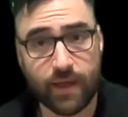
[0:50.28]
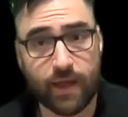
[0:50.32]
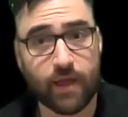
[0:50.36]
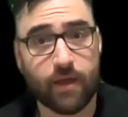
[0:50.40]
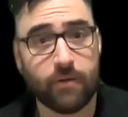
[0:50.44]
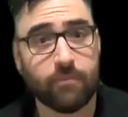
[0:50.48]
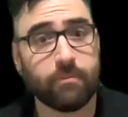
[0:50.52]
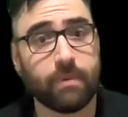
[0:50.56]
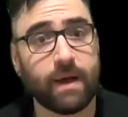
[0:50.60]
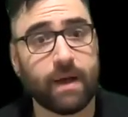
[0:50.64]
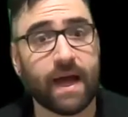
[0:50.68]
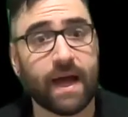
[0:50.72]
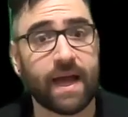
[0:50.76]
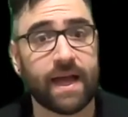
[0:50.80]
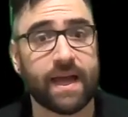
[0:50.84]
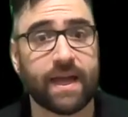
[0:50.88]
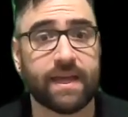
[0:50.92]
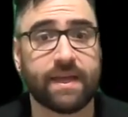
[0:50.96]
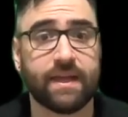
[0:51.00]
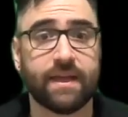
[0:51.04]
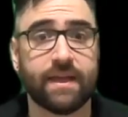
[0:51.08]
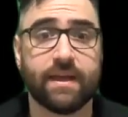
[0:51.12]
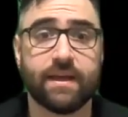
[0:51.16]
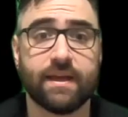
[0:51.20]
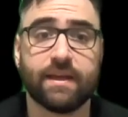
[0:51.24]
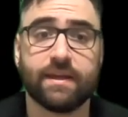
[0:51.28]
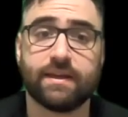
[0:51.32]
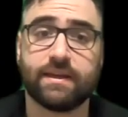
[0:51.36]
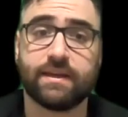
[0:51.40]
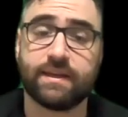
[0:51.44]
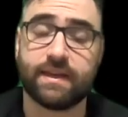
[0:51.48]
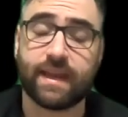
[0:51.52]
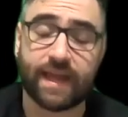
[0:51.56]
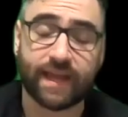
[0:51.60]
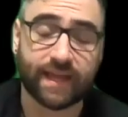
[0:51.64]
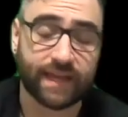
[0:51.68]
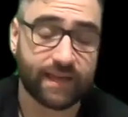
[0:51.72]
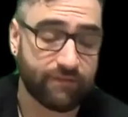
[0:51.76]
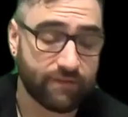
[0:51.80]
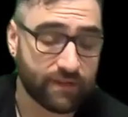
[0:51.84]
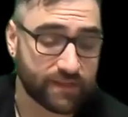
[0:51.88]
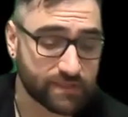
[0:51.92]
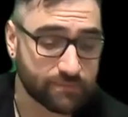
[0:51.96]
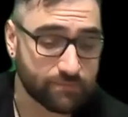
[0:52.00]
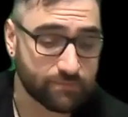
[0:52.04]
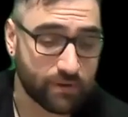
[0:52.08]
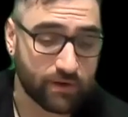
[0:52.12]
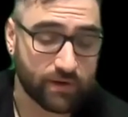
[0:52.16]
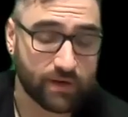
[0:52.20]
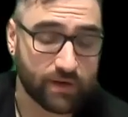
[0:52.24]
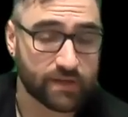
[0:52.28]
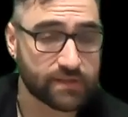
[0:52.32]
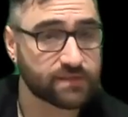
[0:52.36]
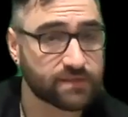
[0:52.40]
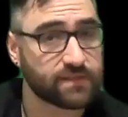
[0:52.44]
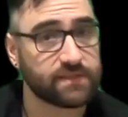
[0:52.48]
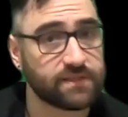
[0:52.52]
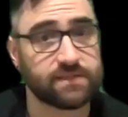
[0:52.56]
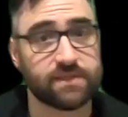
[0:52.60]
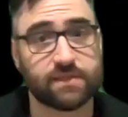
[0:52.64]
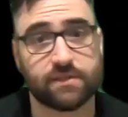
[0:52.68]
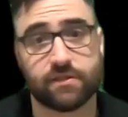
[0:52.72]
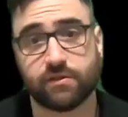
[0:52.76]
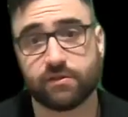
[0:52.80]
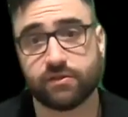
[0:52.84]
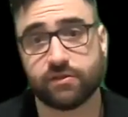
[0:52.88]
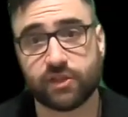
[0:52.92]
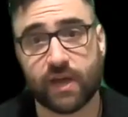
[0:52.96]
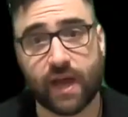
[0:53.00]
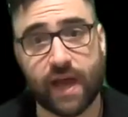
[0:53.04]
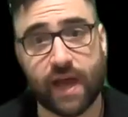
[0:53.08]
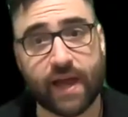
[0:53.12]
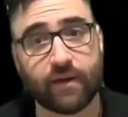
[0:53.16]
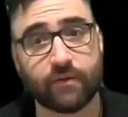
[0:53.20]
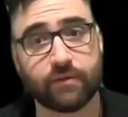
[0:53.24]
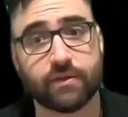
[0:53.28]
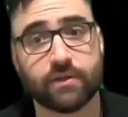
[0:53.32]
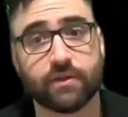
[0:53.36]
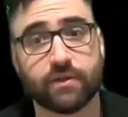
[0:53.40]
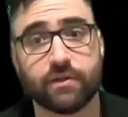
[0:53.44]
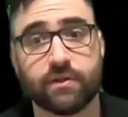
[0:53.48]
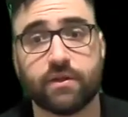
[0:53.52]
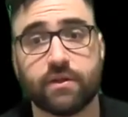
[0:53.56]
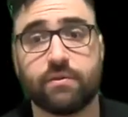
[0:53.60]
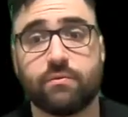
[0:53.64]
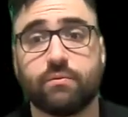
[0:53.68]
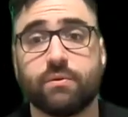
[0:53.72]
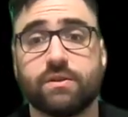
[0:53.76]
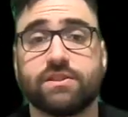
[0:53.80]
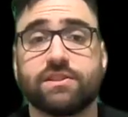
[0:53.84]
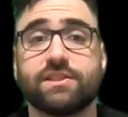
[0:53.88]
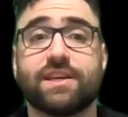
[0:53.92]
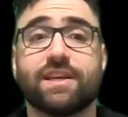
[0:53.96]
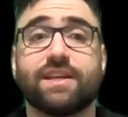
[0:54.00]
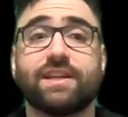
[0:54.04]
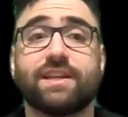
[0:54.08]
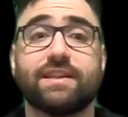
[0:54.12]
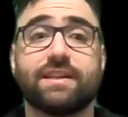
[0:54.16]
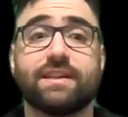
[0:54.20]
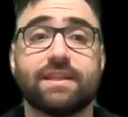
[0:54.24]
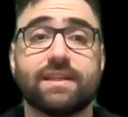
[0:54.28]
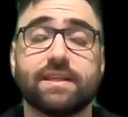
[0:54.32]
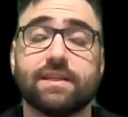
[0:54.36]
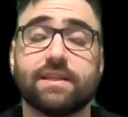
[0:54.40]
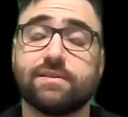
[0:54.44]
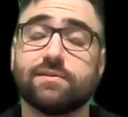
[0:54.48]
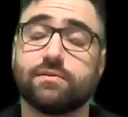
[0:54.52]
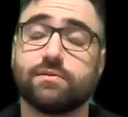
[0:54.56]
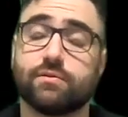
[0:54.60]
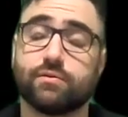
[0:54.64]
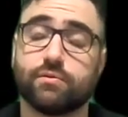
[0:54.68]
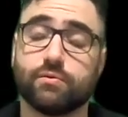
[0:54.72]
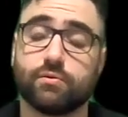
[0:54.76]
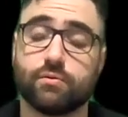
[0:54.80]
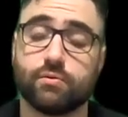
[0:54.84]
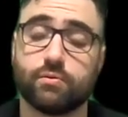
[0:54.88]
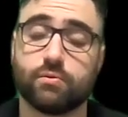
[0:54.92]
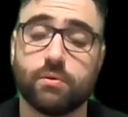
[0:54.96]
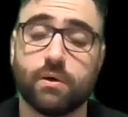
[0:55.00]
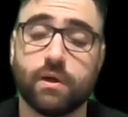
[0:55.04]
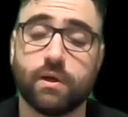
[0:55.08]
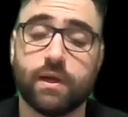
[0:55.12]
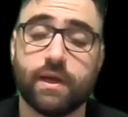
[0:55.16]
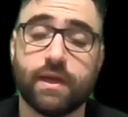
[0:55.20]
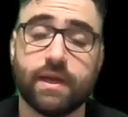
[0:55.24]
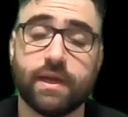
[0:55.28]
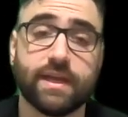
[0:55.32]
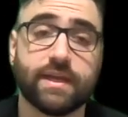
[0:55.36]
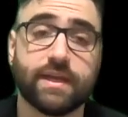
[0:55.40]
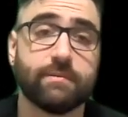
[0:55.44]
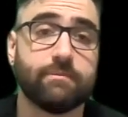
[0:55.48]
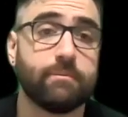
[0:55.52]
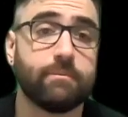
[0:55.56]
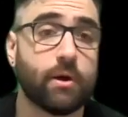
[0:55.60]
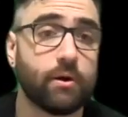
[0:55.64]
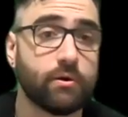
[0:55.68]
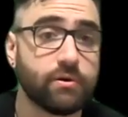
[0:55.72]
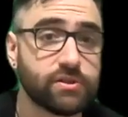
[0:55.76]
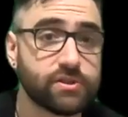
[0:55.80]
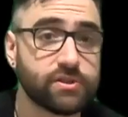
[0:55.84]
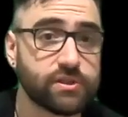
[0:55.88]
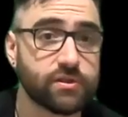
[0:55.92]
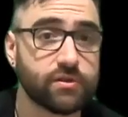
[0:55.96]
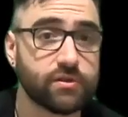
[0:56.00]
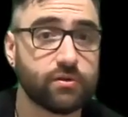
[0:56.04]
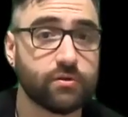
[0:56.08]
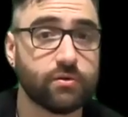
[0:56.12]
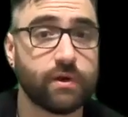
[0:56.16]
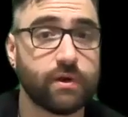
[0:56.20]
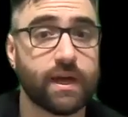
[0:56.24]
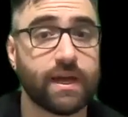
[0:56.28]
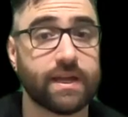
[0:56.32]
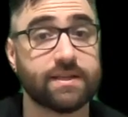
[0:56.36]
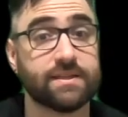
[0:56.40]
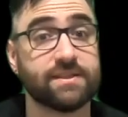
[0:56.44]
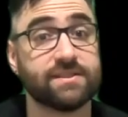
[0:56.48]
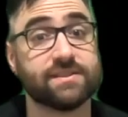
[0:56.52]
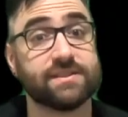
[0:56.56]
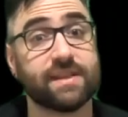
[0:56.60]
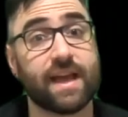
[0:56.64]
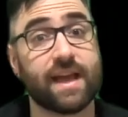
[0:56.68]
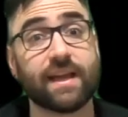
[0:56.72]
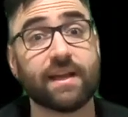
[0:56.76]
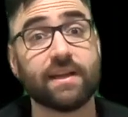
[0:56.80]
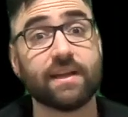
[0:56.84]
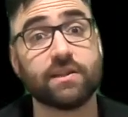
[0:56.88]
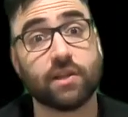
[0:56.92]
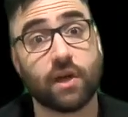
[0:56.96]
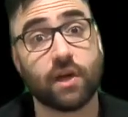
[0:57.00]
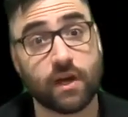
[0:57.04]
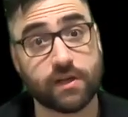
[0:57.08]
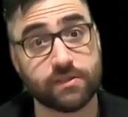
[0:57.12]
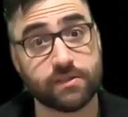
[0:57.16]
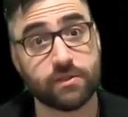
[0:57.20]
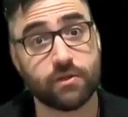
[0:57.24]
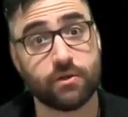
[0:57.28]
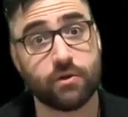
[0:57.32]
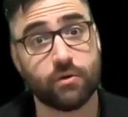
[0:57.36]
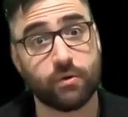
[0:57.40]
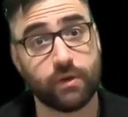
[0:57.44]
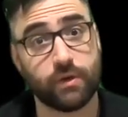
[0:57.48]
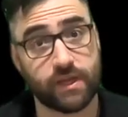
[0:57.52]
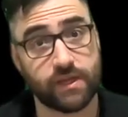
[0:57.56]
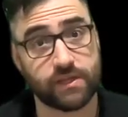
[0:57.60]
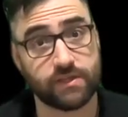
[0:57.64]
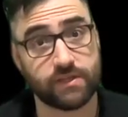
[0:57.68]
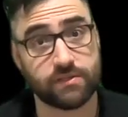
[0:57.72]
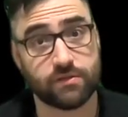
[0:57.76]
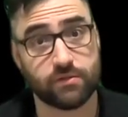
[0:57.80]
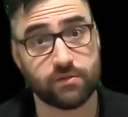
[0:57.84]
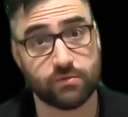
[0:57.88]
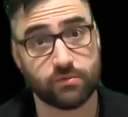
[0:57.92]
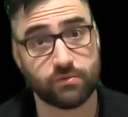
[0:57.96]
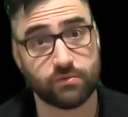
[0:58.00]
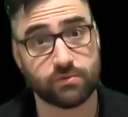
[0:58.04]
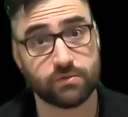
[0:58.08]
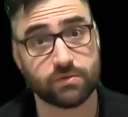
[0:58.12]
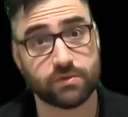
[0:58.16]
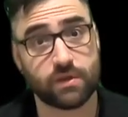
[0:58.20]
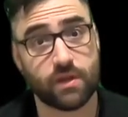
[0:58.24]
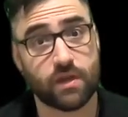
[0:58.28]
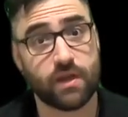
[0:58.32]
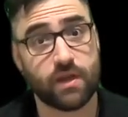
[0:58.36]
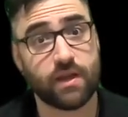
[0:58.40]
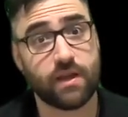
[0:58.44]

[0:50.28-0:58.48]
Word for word: by negative experiences in your childhood, which can lead to emotional and psychological issues